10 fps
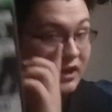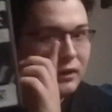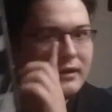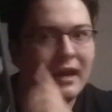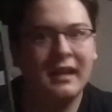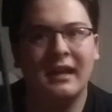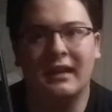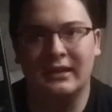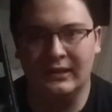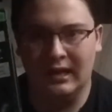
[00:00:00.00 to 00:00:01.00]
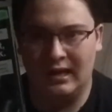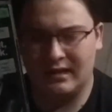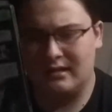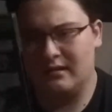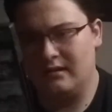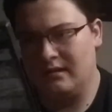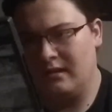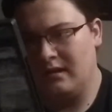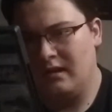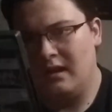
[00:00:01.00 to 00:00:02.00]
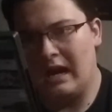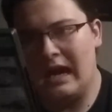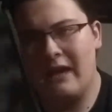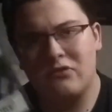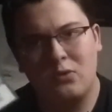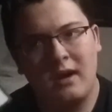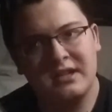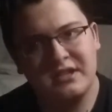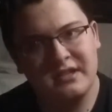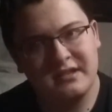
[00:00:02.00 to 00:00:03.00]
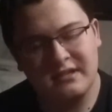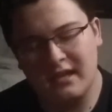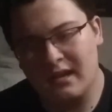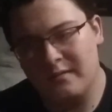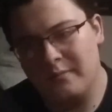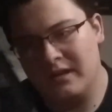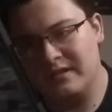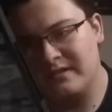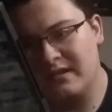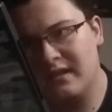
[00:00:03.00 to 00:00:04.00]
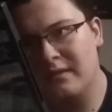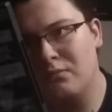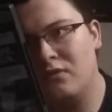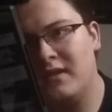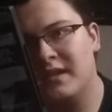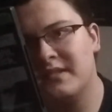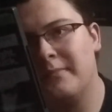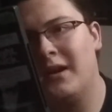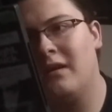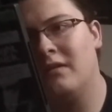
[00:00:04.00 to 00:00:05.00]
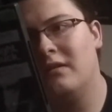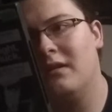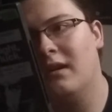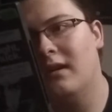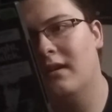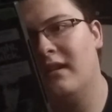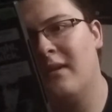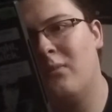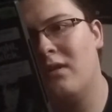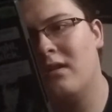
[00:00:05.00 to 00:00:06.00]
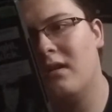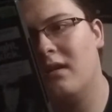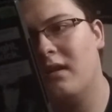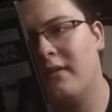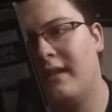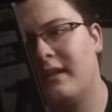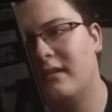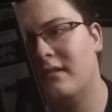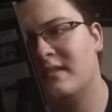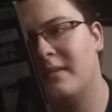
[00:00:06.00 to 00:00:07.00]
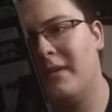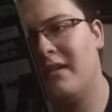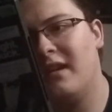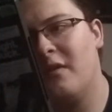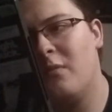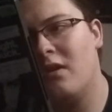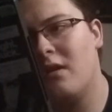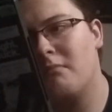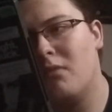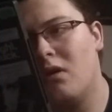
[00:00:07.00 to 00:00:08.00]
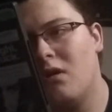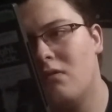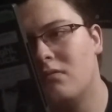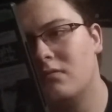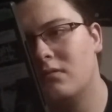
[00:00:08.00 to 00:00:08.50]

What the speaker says: Good Night and Good Luck. I haven't watched this yet, but the movie is about Edward R. Murrow?